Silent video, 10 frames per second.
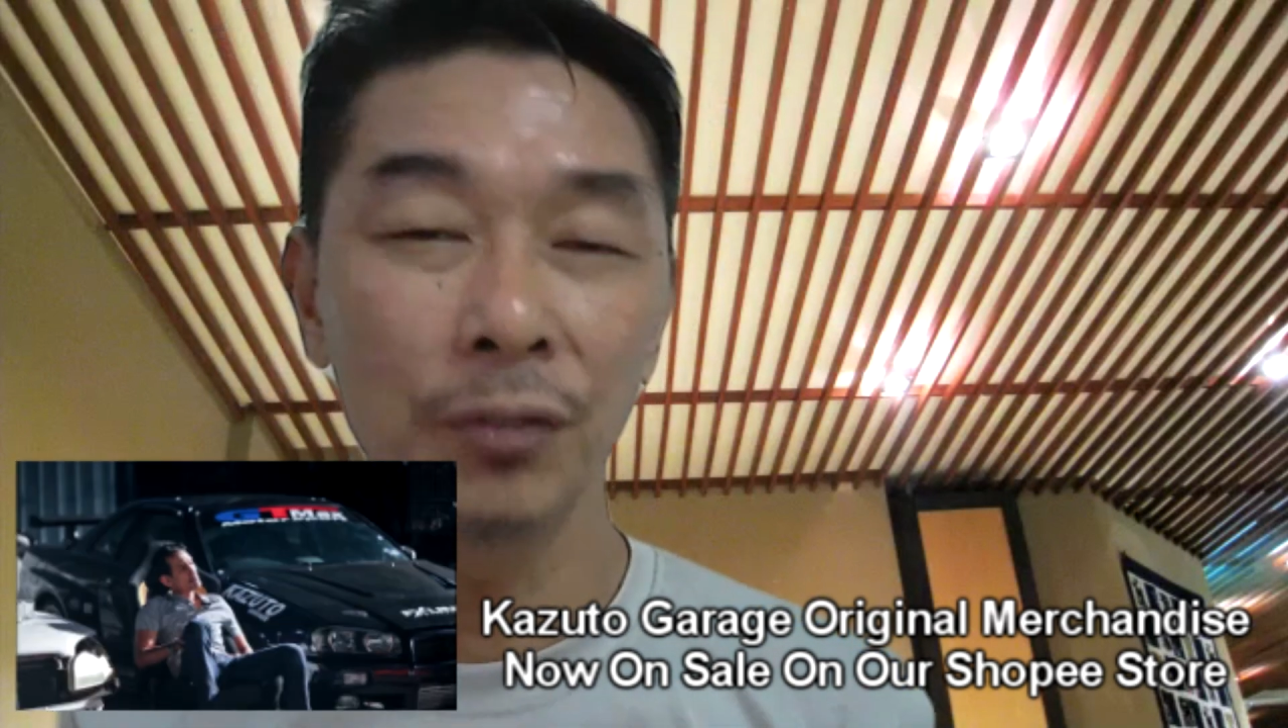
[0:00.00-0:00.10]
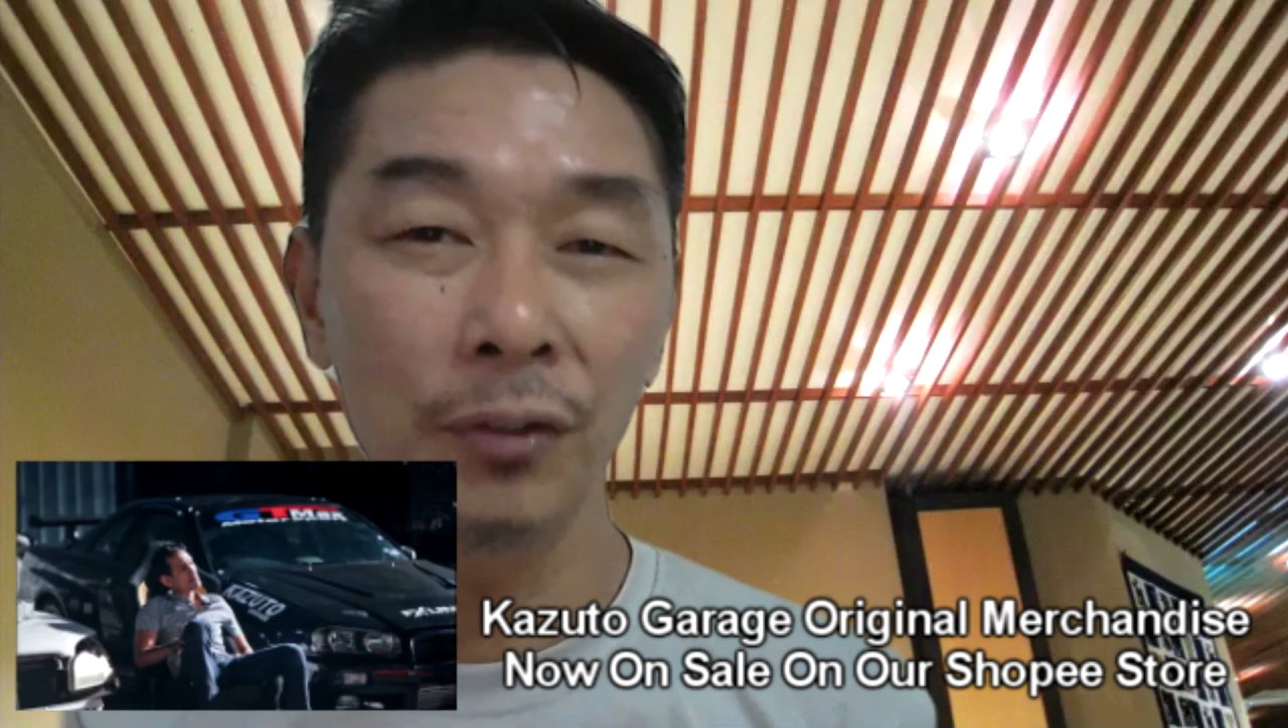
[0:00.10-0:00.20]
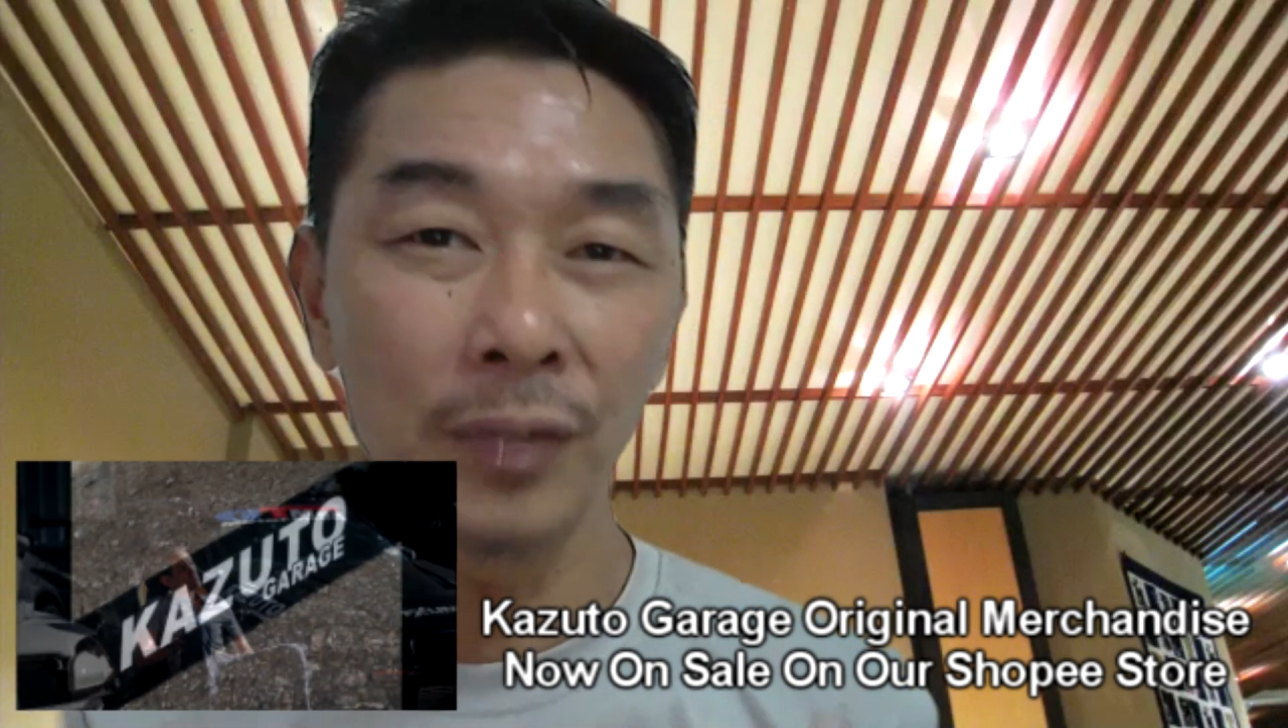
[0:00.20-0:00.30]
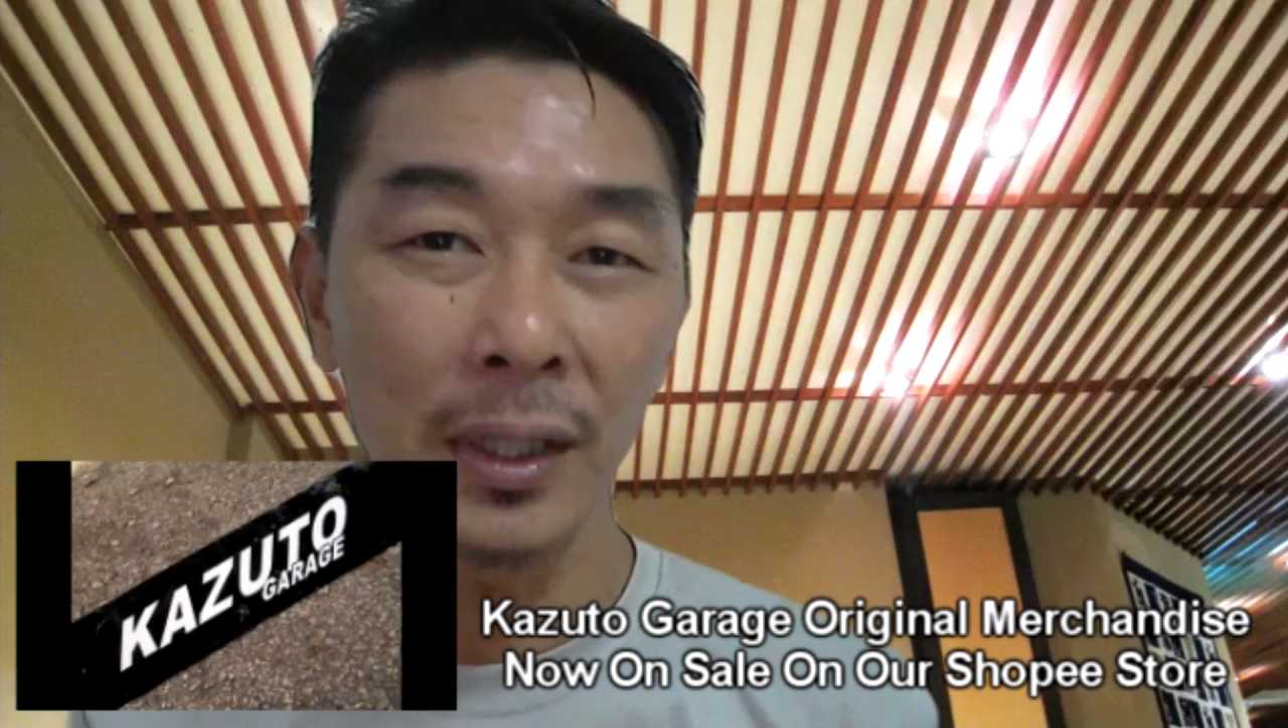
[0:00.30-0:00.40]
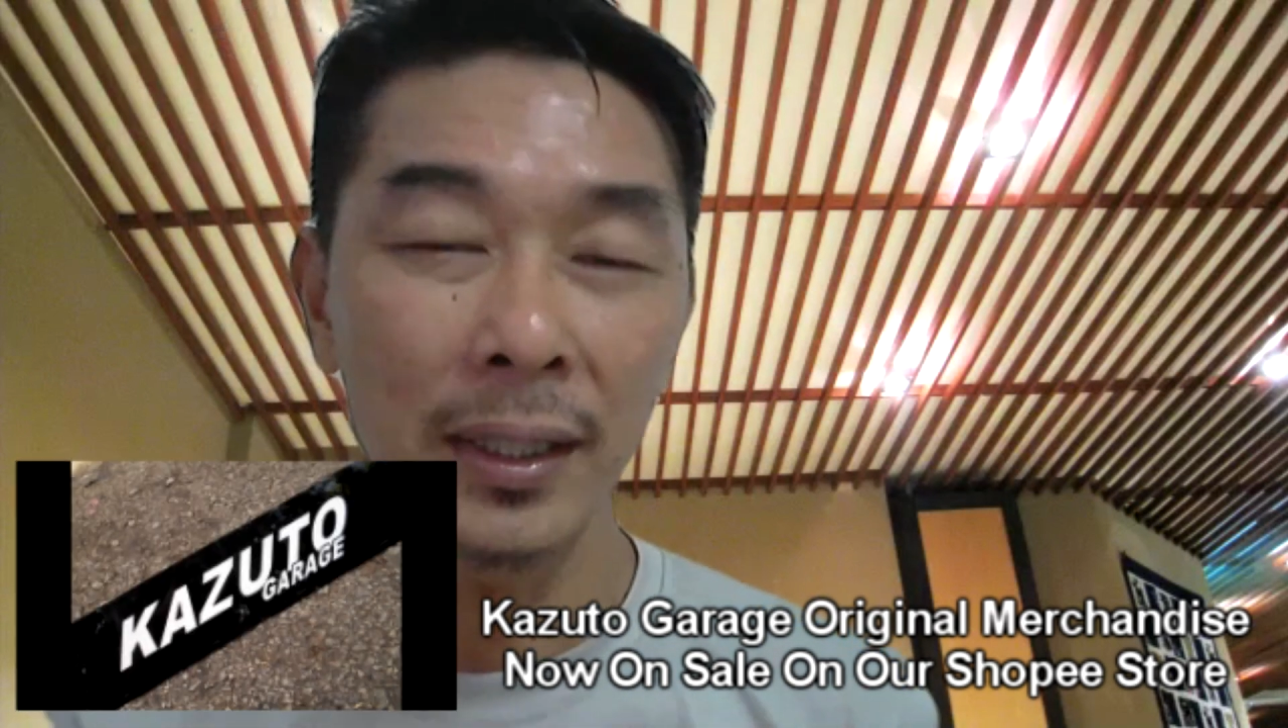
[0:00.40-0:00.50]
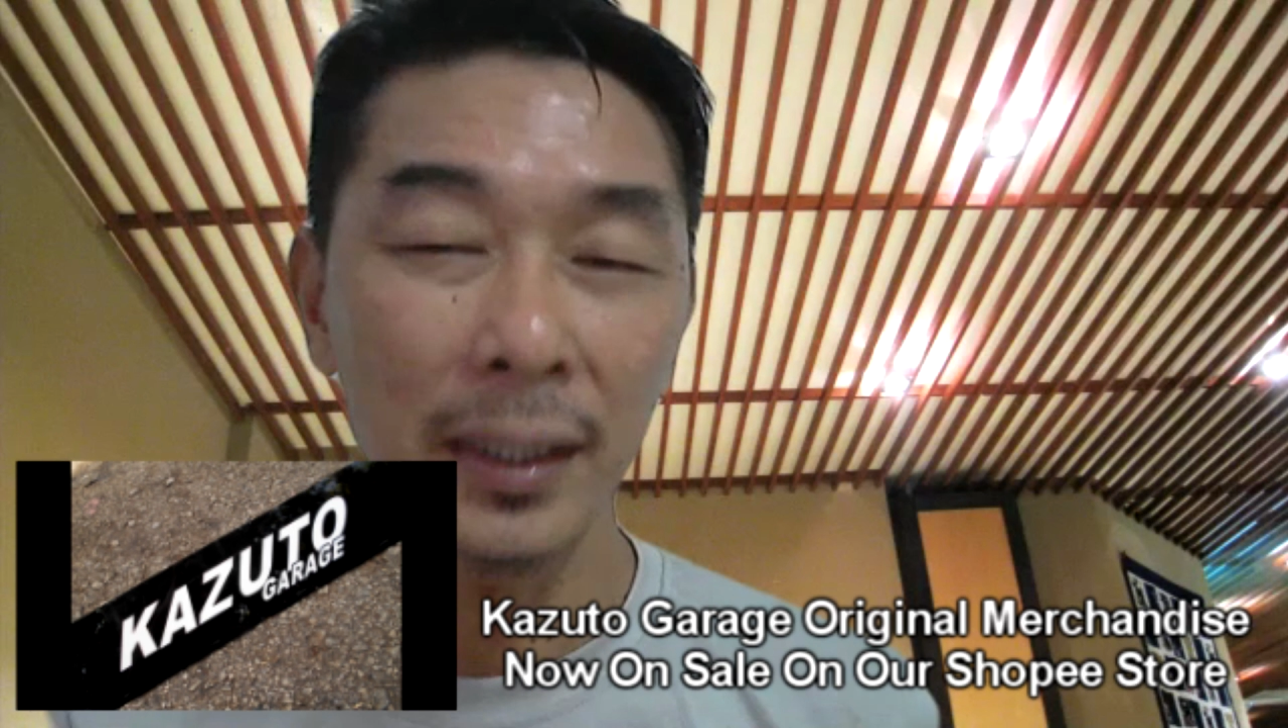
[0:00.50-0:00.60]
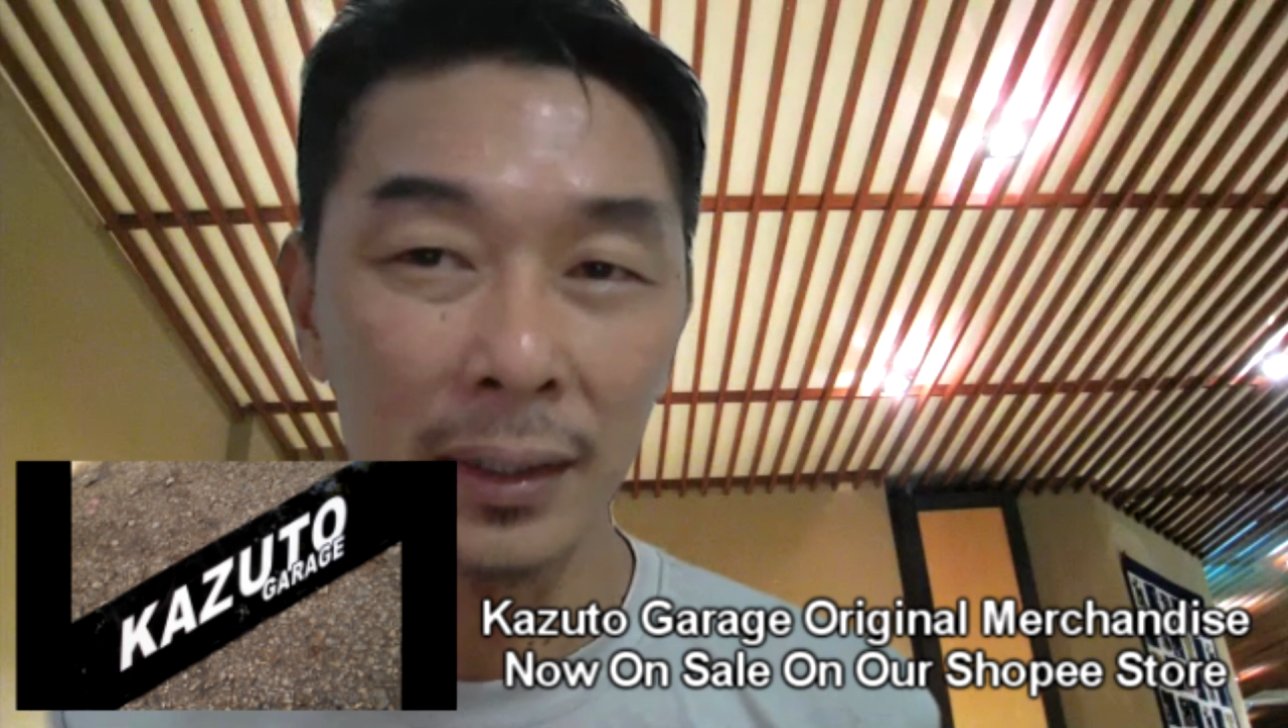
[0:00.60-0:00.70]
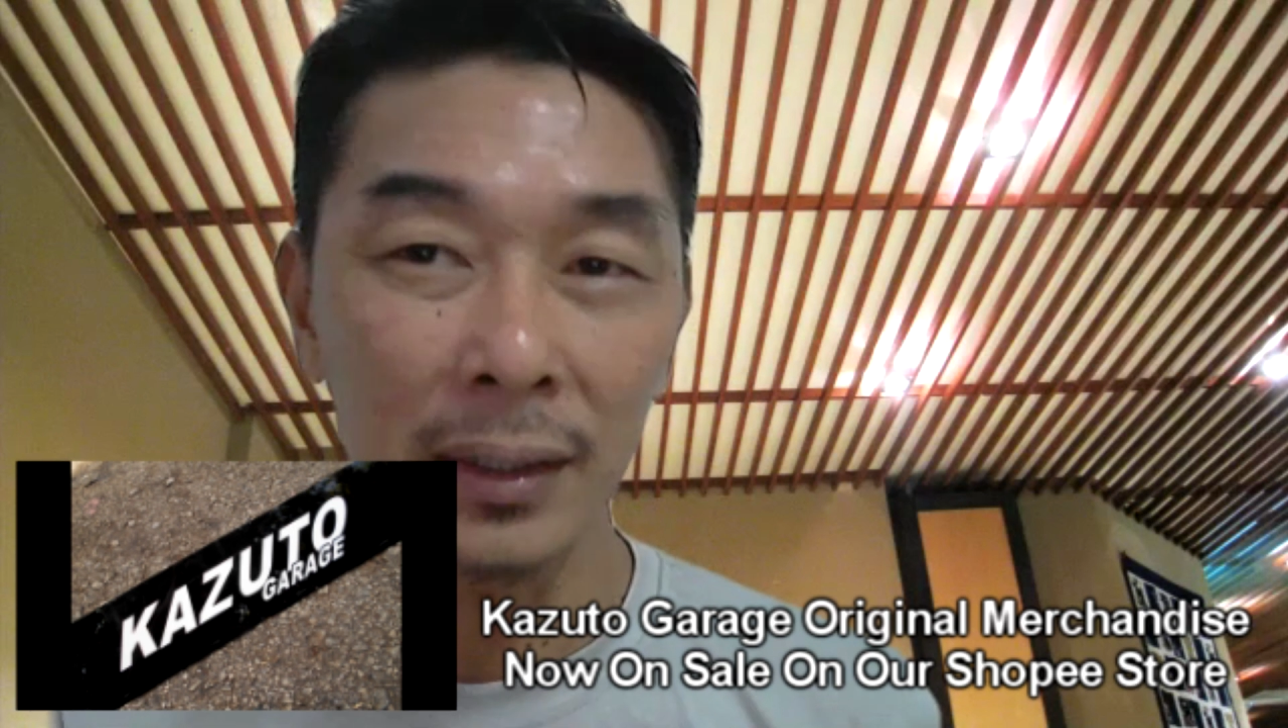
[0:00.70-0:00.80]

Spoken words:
15